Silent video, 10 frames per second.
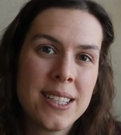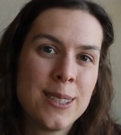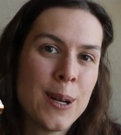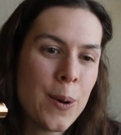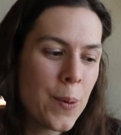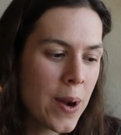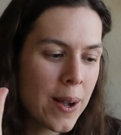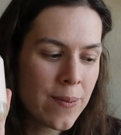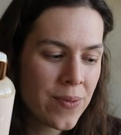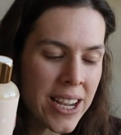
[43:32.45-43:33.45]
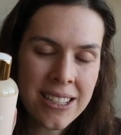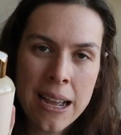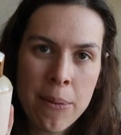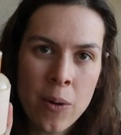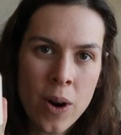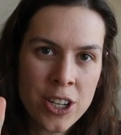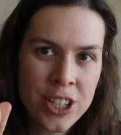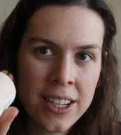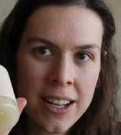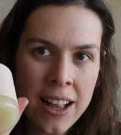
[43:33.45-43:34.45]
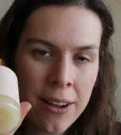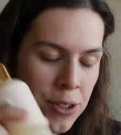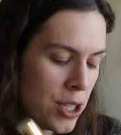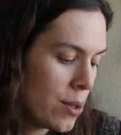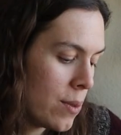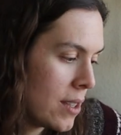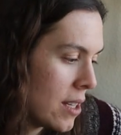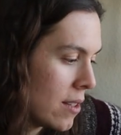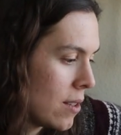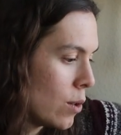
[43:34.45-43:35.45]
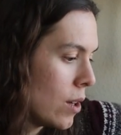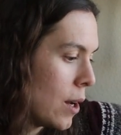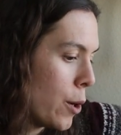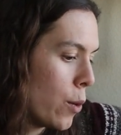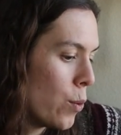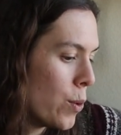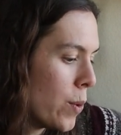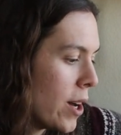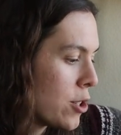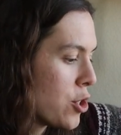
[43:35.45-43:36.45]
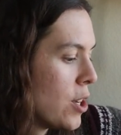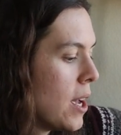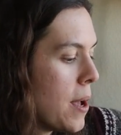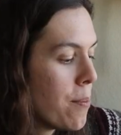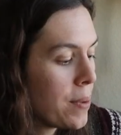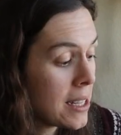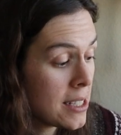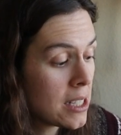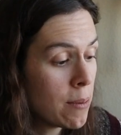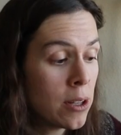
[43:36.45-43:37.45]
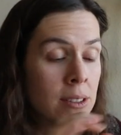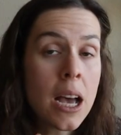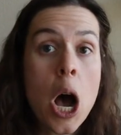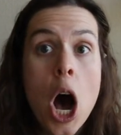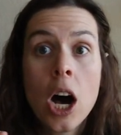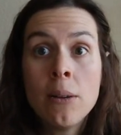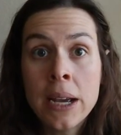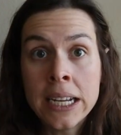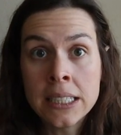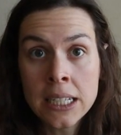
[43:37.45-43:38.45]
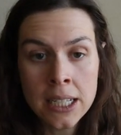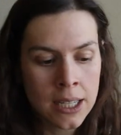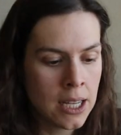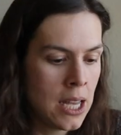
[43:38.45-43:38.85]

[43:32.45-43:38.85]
So next time I wash it, I'll have to use this uh, wool wash because it smells amazing.